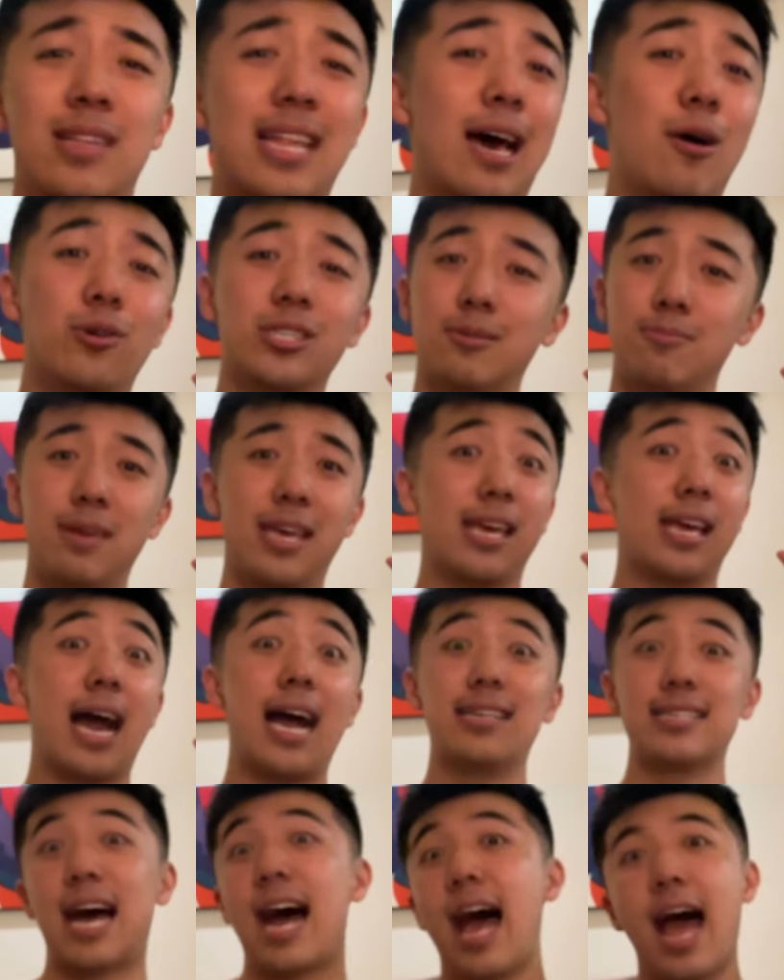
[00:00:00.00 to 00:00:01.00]
That wasn't me,
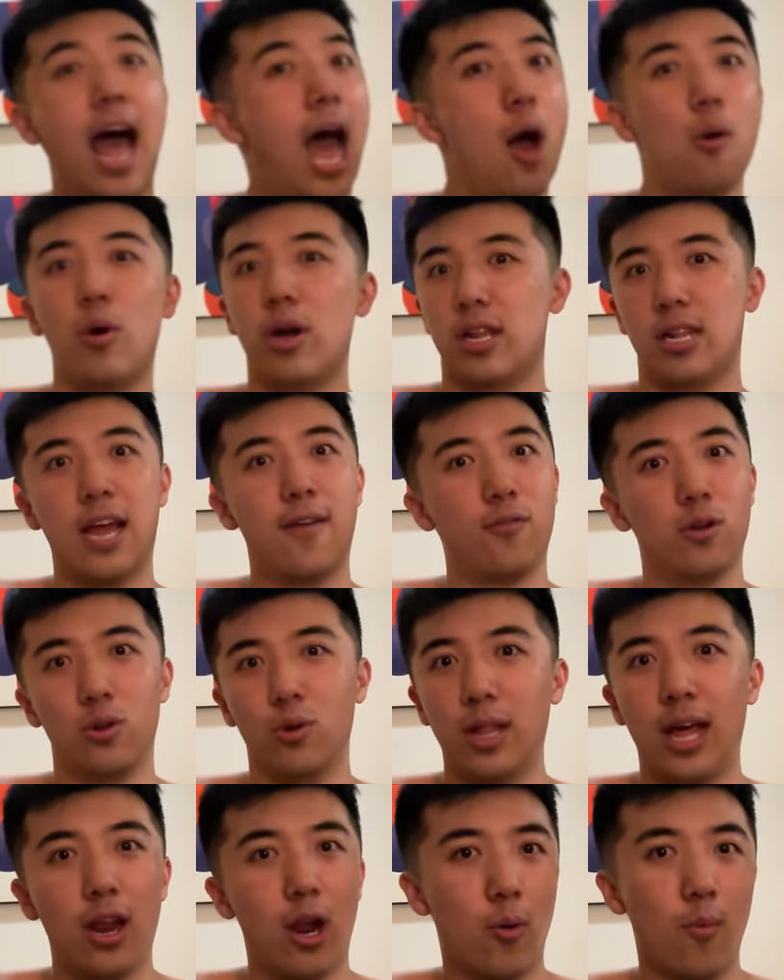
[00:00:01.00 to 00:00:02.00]
guys. I, I would never
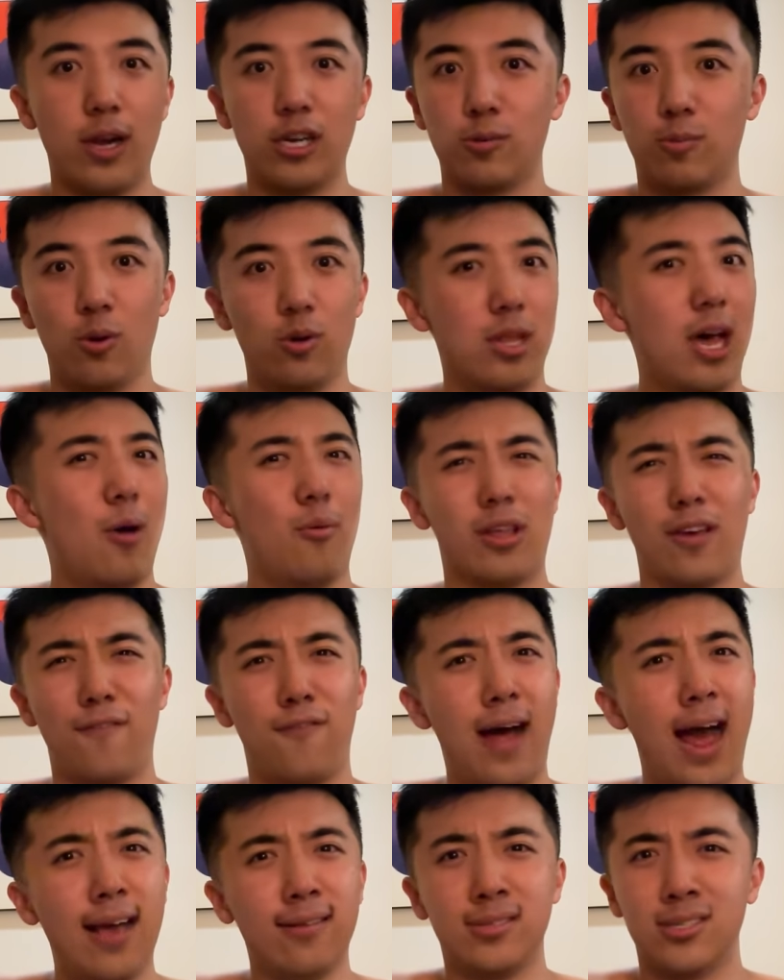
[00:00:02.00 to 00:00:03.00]
do that on Regiment. Not with a
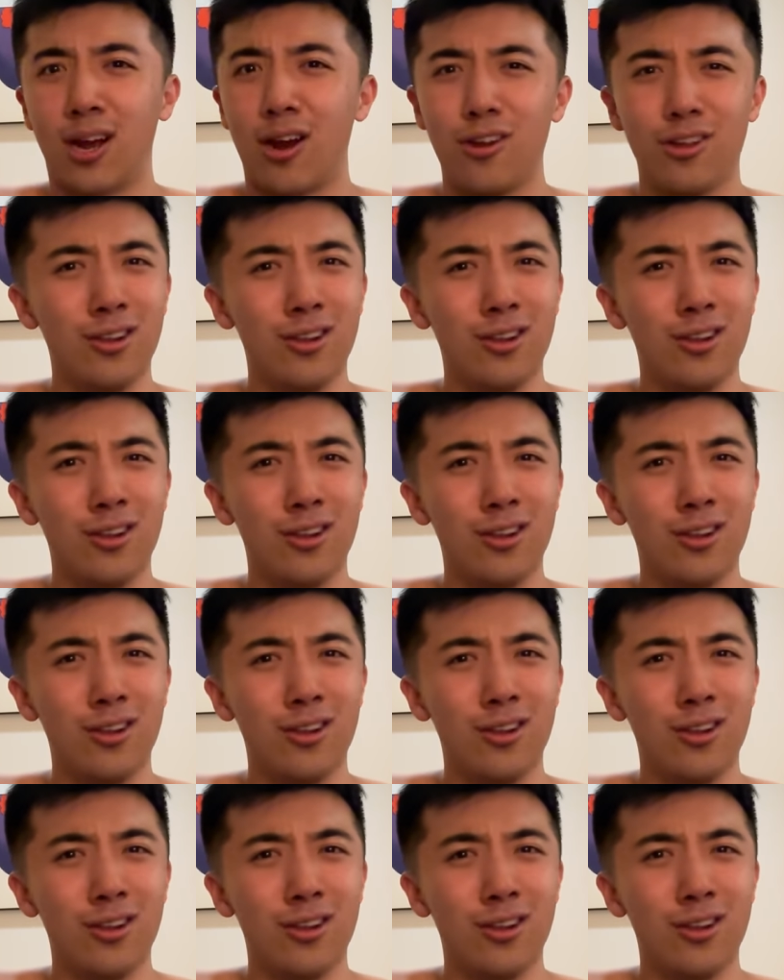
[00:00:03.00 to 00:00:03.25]
five star.